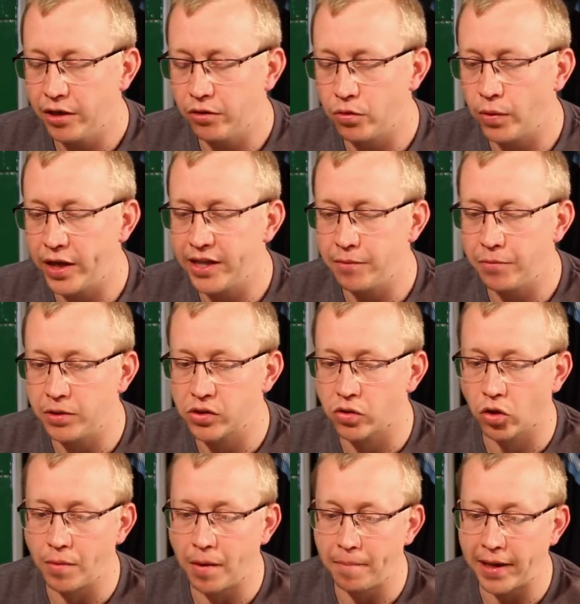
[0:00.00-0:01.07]
you know the way that we're
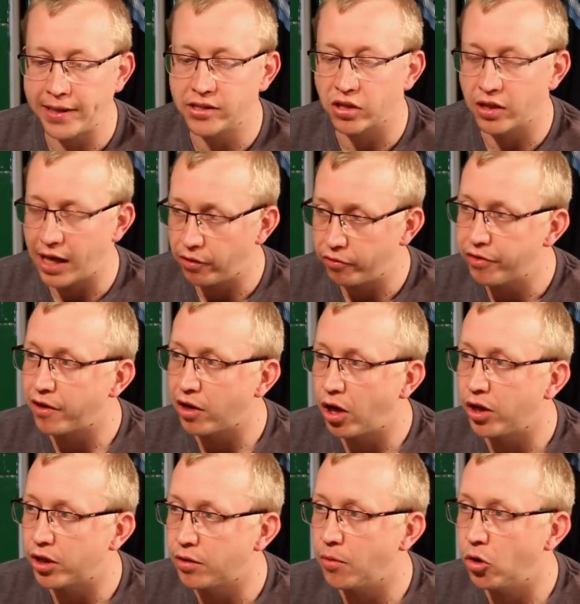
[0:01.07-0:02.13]
talking about mental health a
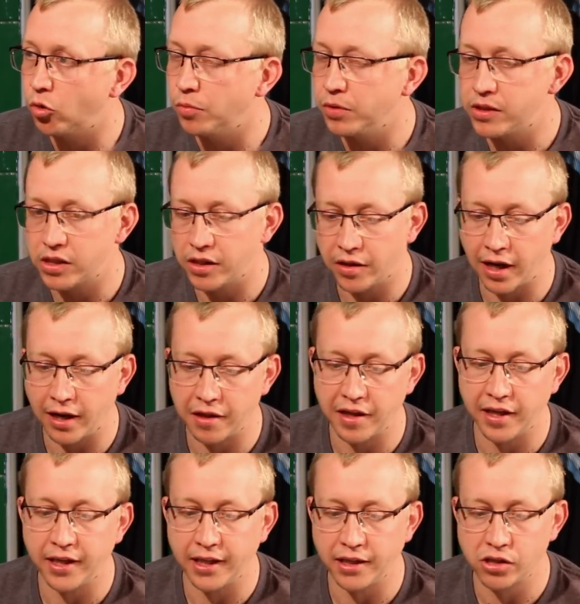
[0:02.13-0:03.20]
lot at the moment mm-hmm. and, I
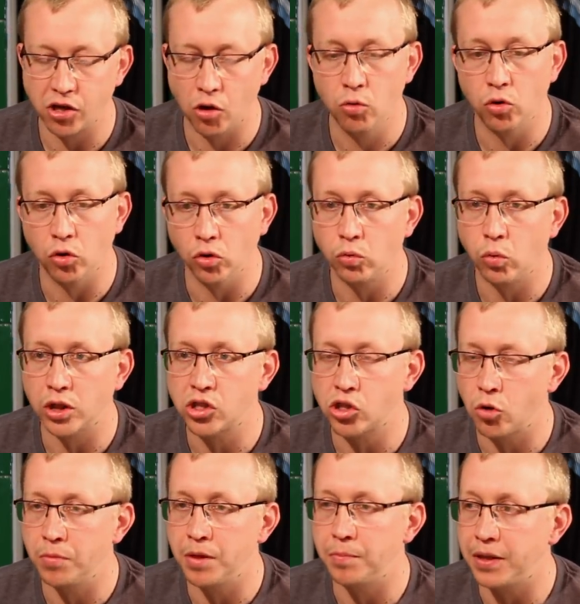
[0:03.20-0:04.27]
think it's so good what
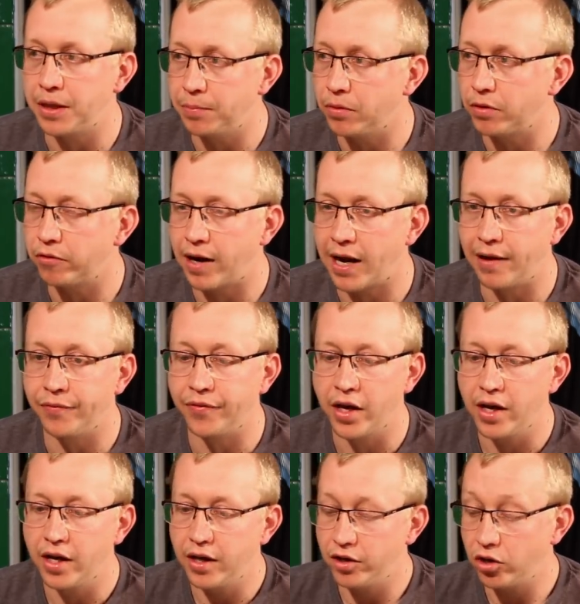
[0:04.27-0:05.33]
so many people
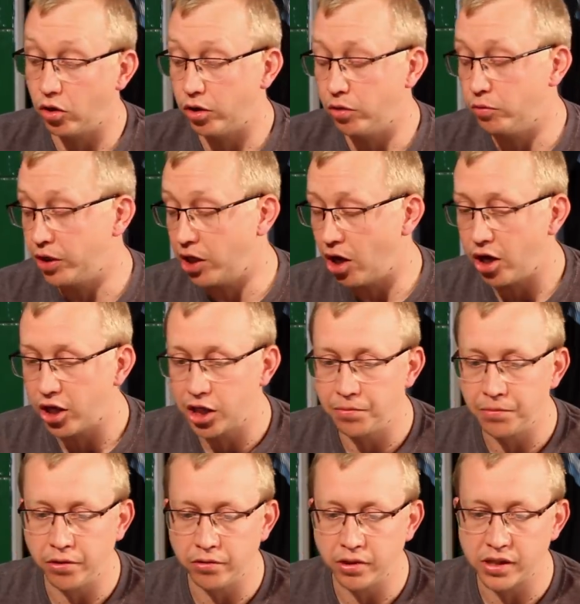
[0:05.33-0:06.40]
around not only our
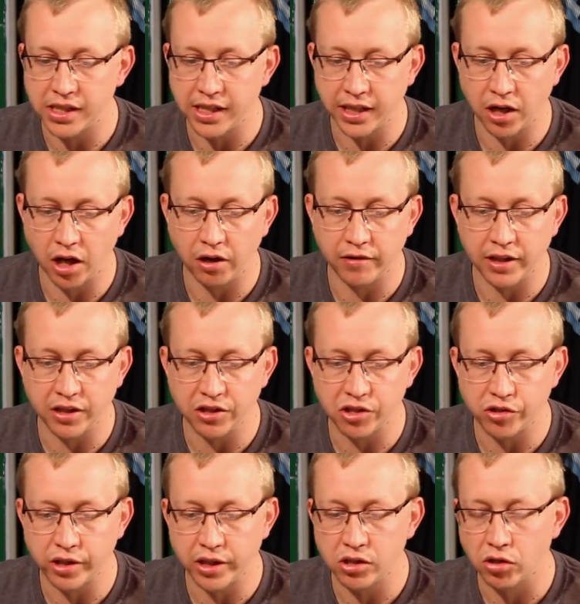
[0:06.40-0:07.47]
community and our
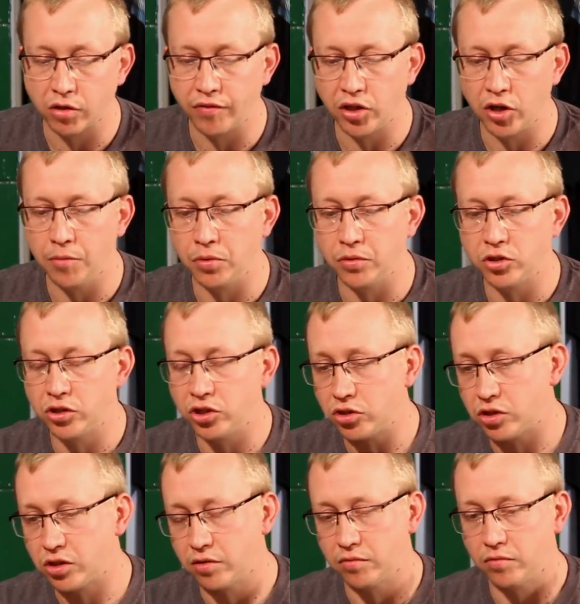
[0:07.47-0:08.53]
industry and stuff are doing but
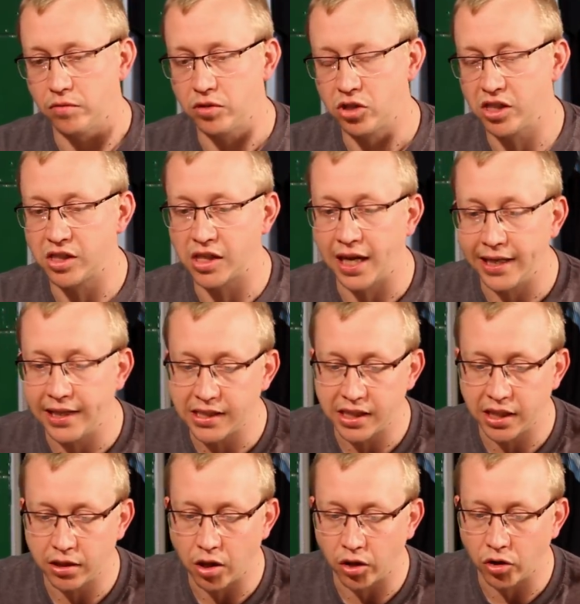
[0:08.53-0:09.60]
just
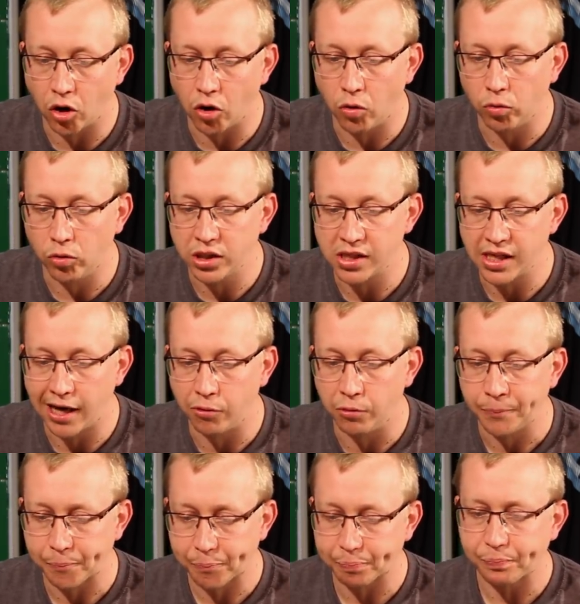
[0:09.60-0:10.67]
society on, on the whole is now